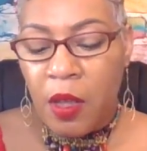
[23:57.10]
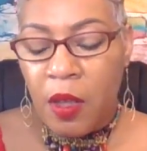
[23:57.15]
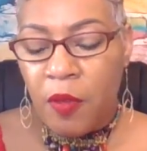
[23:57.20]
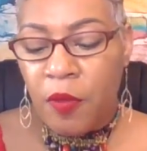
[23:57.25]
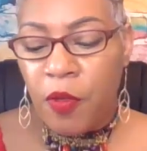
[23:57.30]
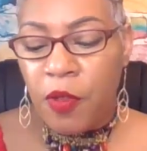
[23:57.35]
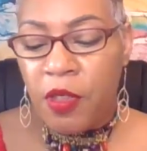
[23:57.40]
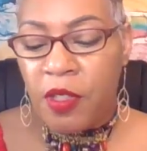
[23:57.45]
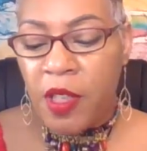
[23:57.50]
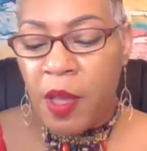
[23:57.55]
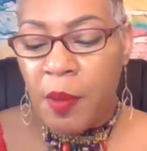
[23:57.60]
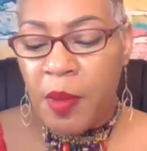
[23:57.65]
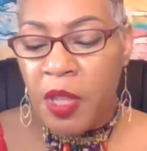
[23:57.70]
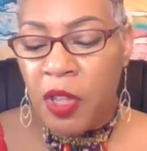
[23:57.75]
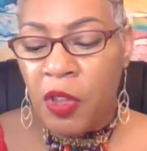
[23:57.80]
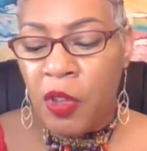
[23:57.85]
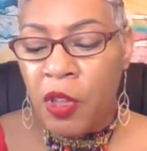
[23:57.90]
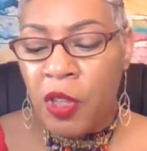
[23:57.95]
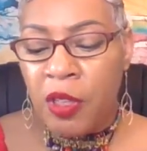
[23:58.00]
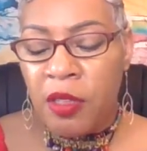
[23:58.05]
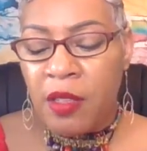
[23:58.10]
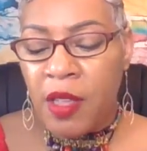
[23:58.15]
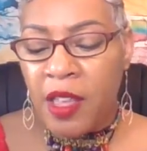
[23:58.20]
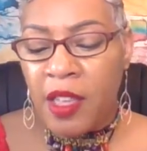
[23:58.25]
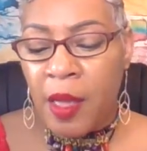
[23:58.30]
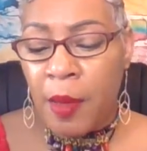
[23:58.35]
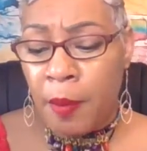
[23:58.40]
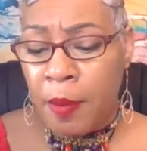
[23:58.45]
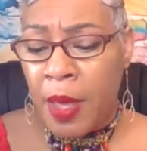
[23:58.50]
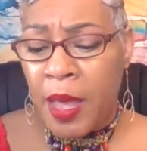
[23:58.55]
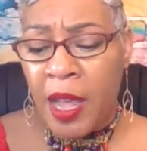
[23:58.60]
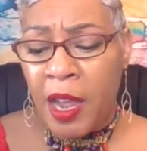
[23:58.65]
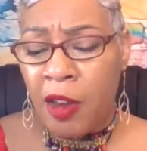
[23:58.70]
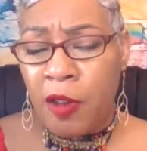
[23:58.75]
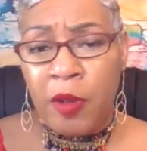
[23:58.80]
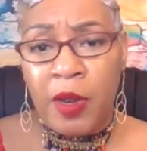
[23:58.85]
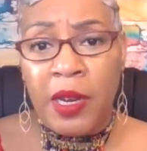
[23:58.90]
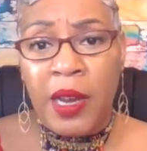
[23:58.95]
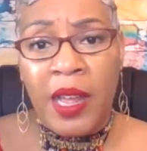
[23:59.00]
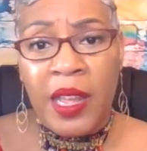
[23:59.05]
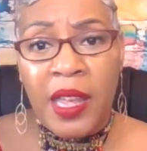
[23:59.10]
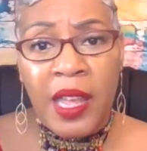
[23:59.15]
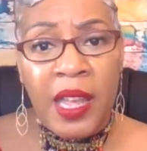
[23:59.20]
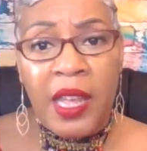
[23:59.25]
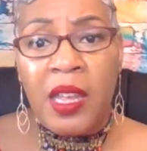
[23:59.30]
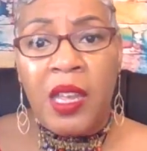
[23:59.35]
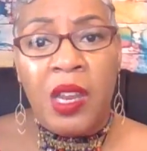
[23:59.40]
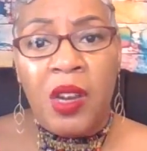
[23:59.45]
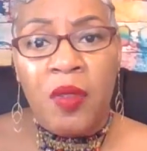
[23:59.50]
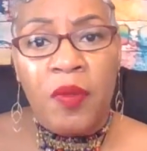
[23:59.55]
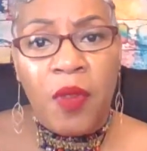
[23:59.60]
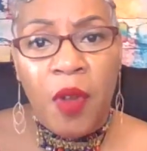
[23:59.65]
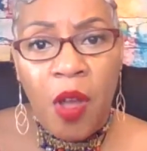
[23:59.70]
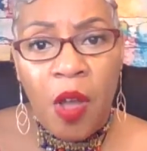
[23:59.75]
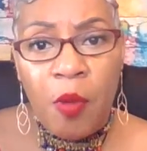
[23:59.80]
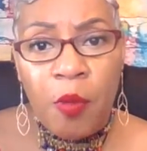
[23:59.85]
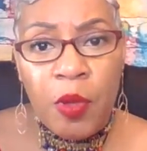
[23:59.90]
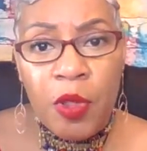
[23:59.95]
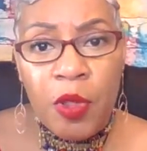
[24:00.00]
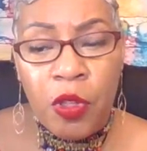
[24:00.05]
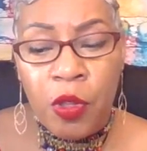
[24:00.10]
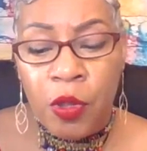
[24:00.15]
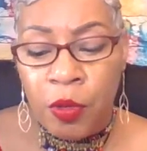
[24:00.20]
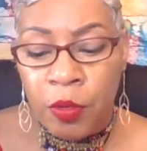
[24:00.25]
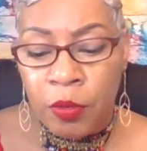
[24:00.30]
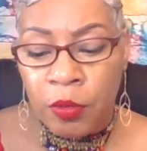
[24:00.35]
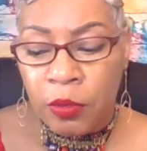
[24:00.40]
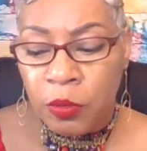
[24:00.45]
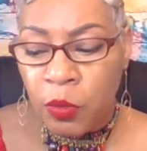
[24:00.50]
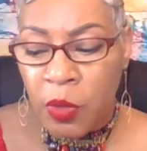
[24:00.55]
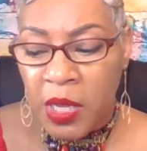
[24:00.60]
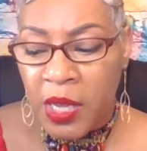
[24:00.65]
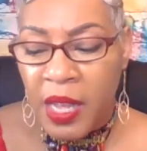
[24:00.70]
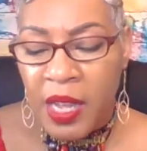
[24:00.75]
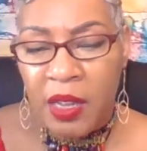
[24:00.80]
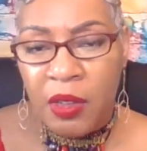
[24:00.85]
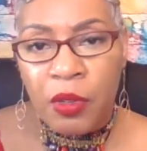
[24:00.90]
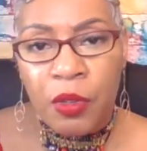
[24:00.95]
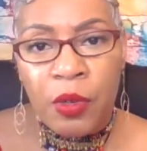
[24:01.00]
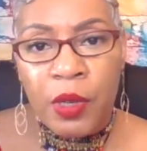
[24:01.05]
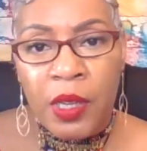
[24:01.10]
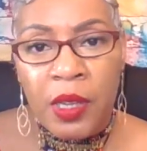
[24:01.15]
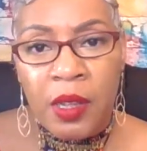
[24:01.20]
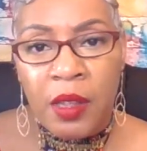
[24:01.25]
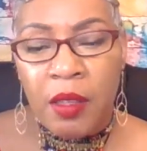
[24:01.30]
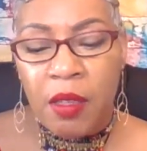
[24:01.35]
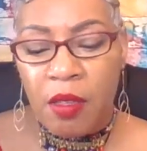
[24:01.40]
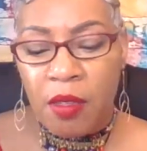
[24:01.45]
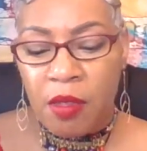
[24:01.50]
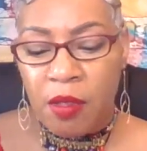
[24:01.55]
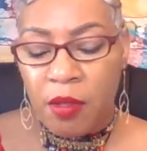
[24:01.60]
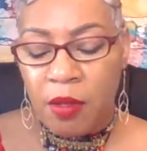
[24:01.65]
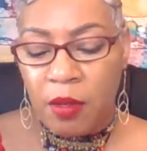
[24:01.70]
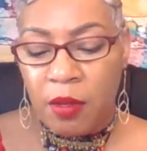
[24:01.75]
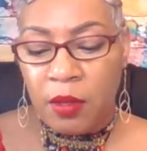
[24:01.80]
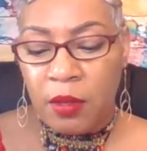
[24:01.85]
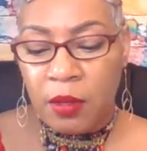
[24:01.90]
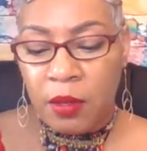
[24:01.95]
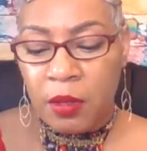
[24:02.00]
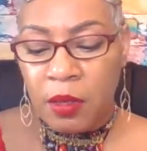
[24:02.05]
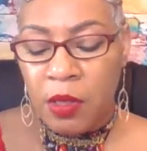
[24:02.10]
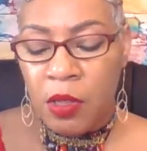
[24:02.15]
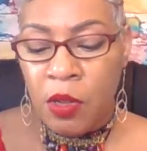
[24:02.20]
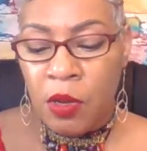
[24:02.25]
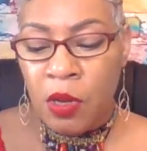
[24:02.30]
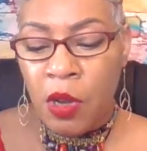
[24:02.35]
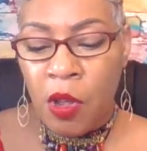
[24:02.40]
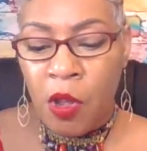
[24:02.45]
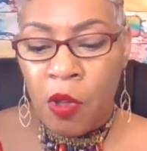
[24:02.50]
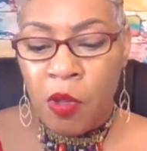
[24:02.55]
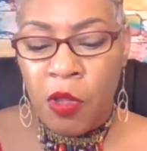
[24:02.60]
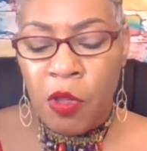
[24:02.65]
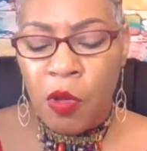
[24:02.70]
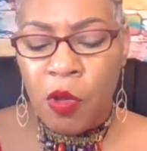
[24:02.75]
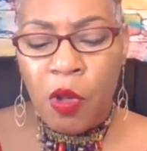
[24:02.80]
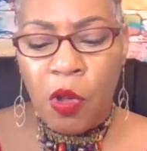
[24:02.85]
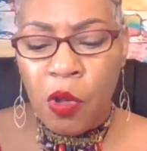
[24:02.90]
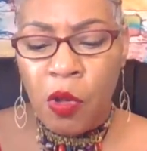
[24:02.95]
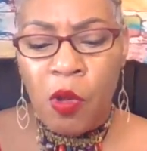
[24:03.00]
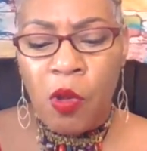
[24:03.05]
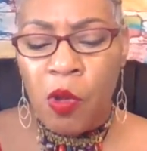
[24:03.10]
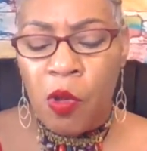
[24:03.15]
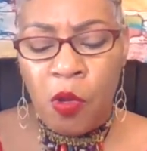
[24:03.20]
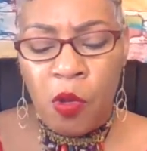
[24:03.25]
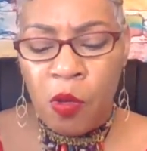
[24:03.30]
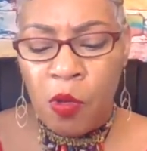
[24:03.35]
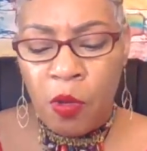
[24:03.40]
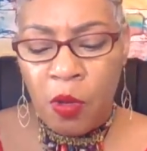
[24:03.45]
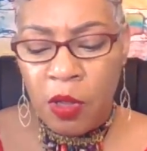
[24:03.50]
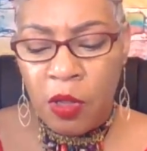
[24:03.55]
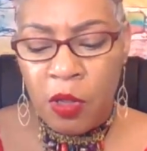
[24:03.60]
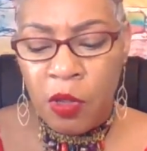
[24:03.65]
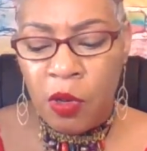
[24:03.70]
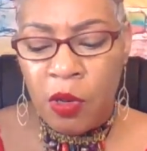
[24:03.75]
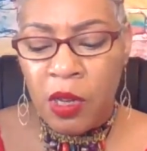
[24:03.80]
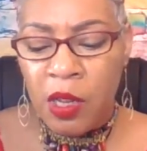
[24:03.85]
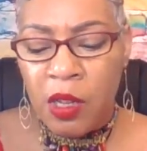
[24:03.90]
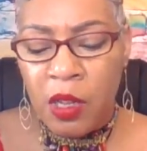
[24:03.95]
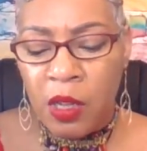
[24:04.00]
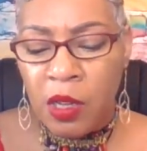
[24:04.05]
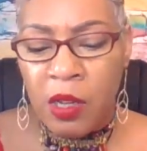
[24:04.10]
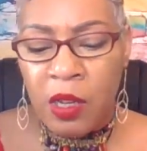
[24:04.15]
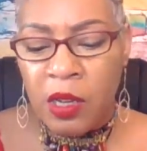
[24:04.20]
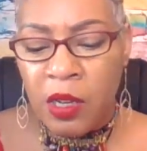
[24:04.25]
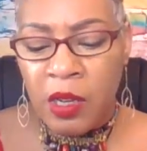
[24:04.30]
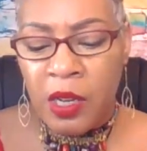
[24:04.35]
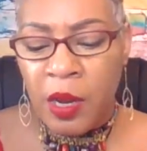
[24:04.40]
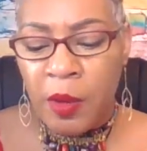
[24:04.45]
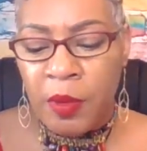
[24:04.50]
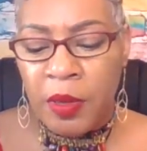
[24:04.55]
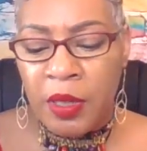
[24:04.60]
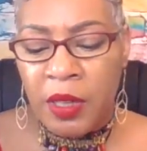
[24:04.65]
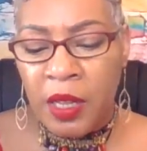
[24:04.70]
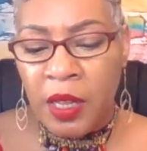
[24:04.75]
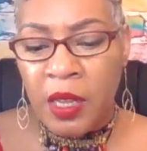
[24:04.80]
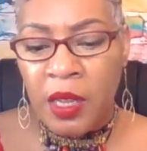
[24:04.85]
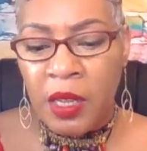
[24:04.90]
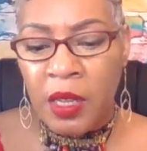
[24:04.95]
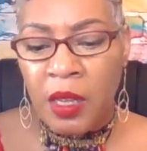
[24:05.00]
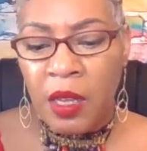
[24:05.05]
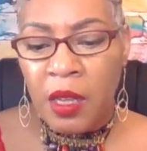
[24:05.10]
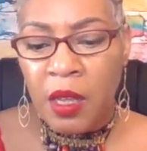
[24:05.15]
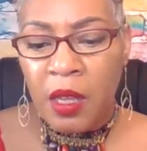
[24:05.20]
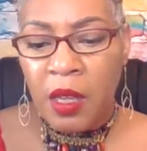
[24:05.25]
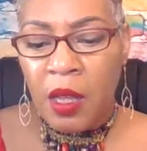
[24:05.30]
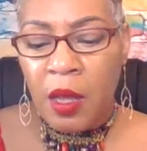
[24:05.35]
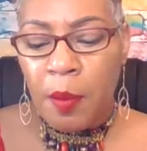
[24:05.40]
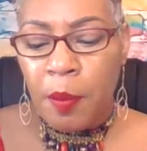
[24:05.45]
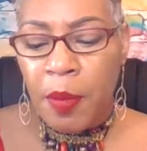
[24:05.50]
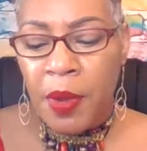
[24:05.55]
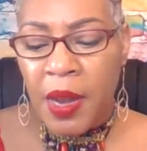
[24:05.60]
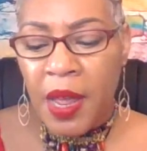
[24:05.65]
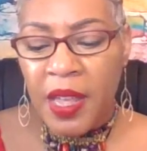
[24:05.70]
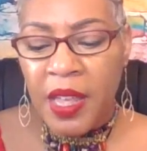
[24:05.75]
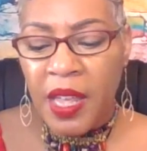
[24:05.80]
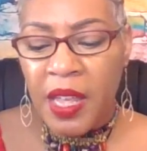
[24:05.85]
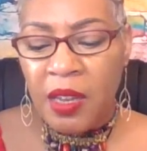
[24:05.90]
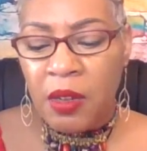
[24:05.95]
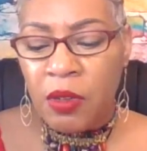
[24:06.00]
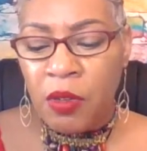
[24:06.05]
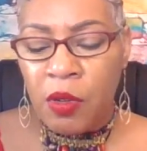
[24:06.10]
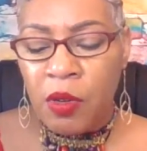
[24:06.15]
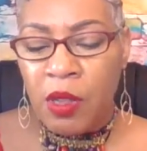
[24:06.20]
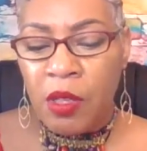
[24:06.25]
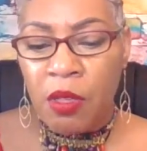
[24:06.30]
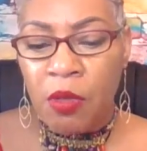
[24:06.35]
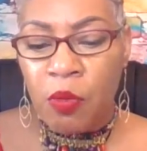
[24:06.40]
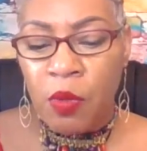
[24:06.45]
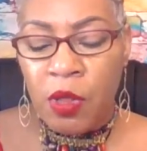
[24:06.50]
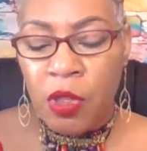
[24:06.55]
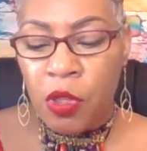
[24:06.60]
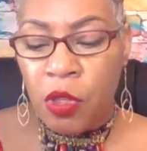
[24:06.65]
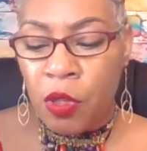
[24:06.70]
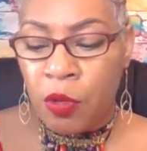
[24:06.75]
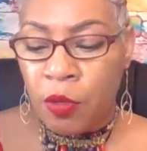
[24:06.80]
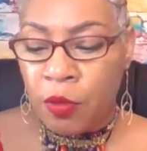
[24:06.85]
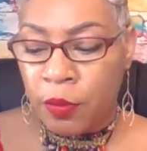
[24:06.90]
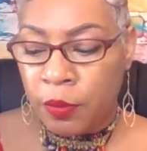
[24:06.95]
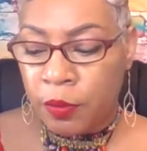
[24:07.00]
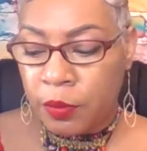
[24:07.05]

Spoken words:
For some of you, it's like, I'm married. I can't get involved you. We can't do this. You know, you cool. You look good and everything, but I can't do this with you.